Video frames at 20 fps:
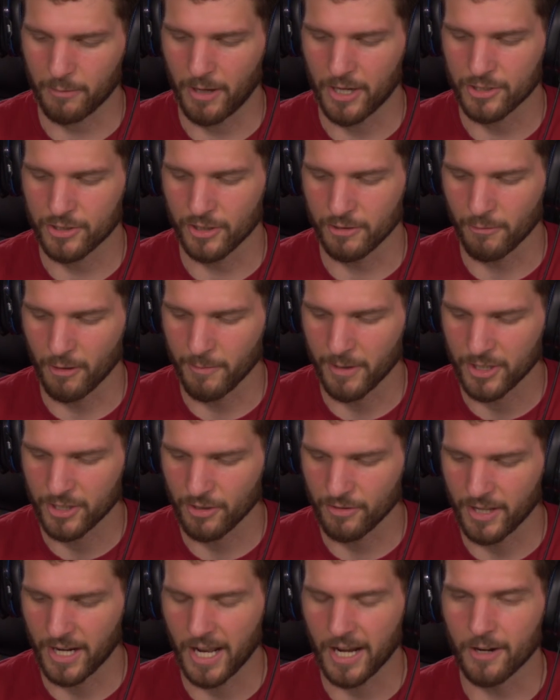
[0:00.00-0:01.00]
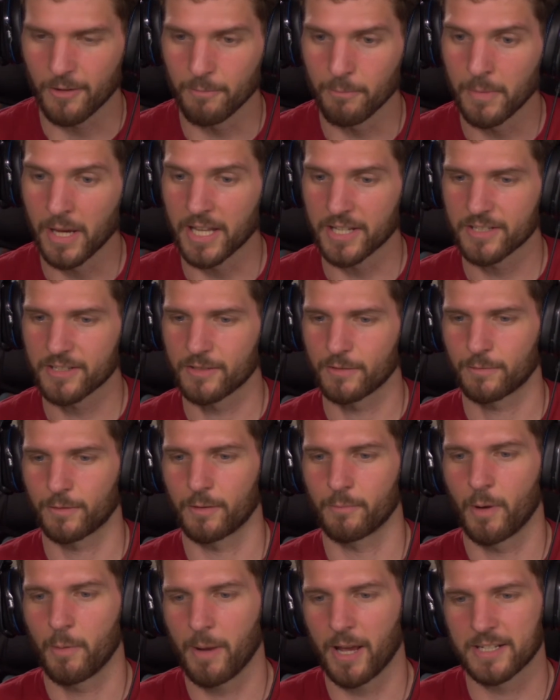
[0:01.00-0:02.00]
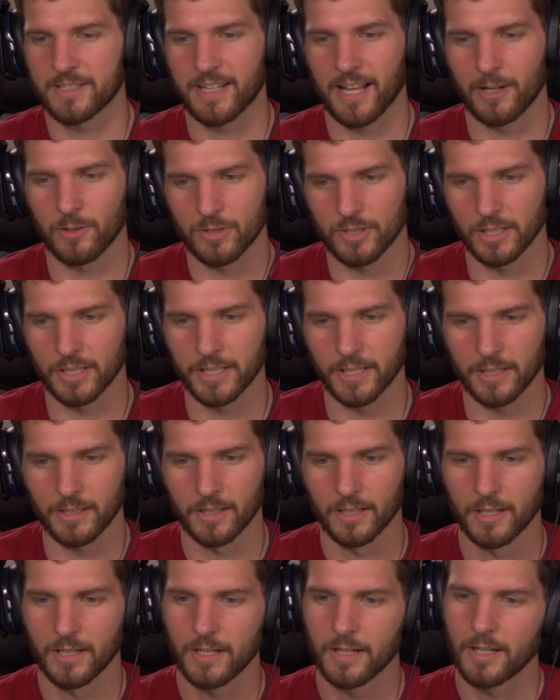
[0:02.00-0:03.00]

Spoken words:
question you want to make sure that I don't miss for MinnMax Council here.